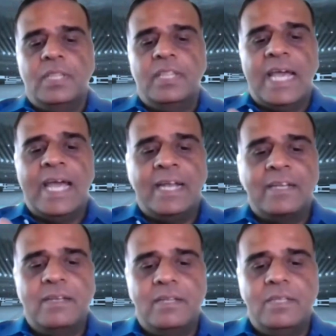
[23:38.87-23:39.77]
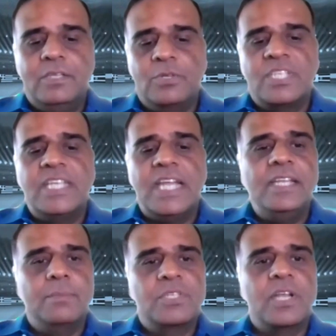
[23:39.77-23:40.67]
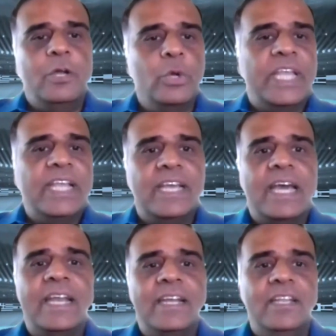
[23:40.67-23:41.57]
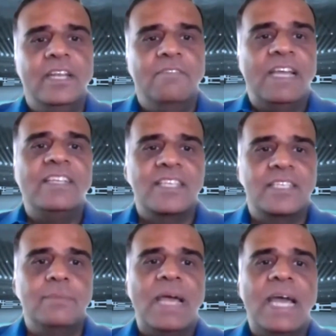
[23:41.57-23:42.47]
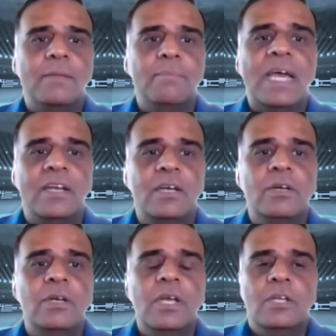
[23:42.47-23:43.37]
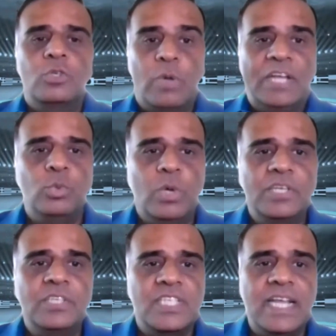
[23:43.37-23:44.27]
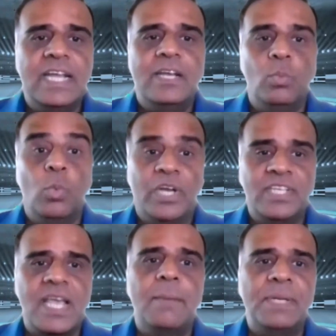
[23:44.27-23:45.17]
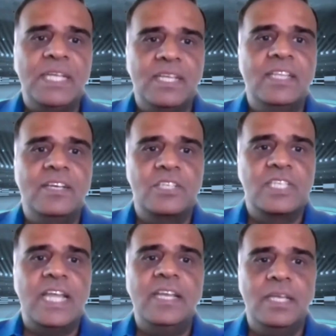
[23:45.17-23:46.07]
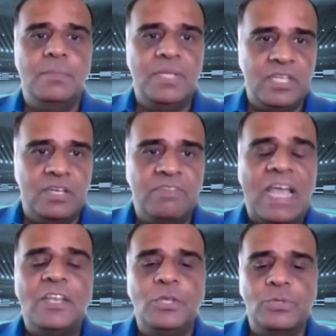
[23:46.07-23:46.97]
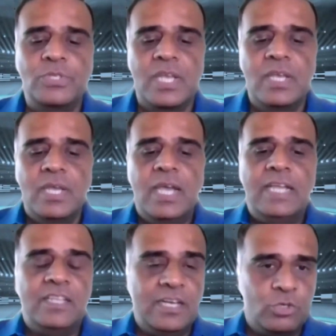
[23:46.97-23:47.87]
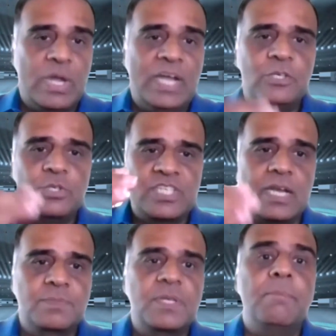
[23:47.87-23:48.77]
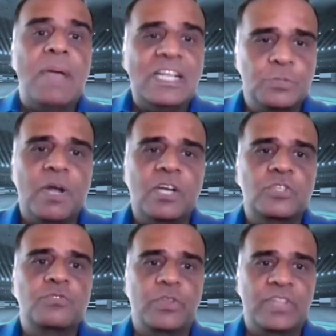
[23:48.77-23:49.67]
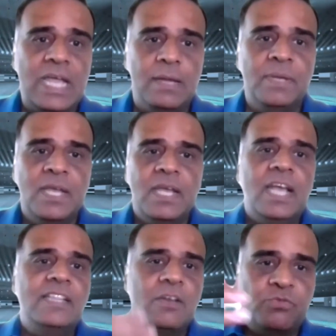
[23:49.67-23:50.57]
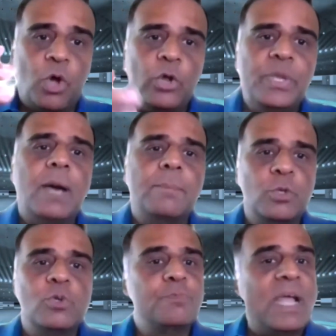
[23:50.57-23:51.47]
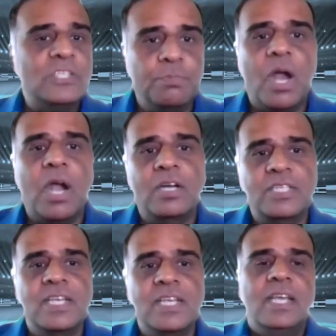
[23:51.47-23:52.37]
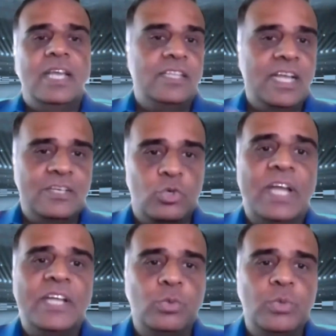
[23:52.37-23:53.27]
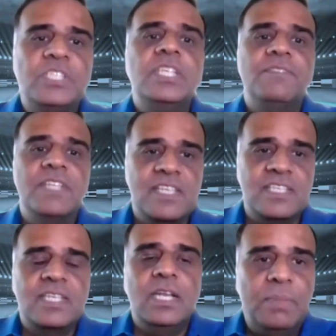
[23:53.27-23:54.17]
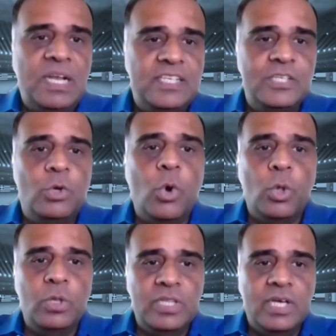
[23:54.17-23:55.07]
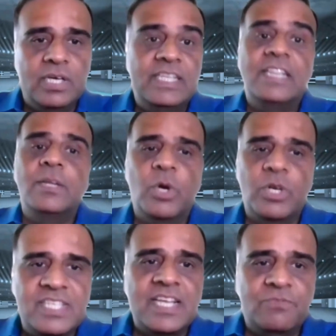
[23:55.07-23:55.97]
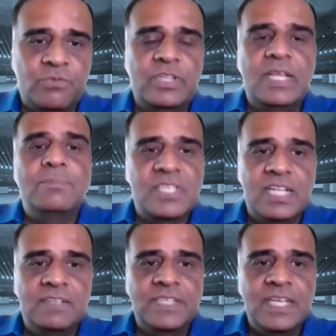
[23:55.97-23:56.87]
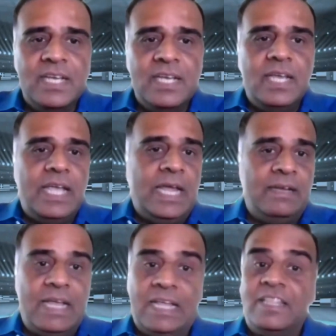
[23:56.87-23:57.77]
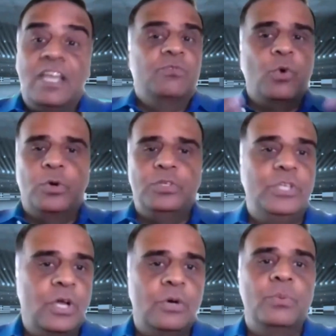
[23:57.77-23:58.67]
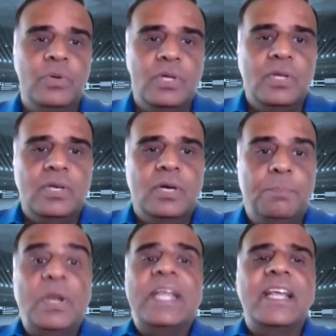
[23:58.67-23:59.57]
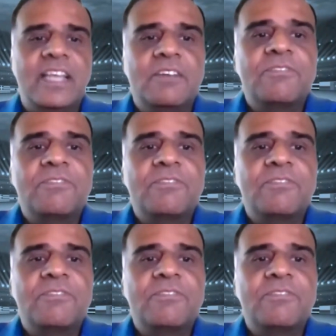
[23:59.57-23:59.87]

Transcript: that, you know, stadiums are looking at it in a very systematic manner, trying to understand what is happening in their stadium, in their venues, and then trying to set up some benchmarks for them, and then following up those benchmarks, and then trying to achieve the sustainability goal that they want to set for themselves. And therefore, you know, bringing their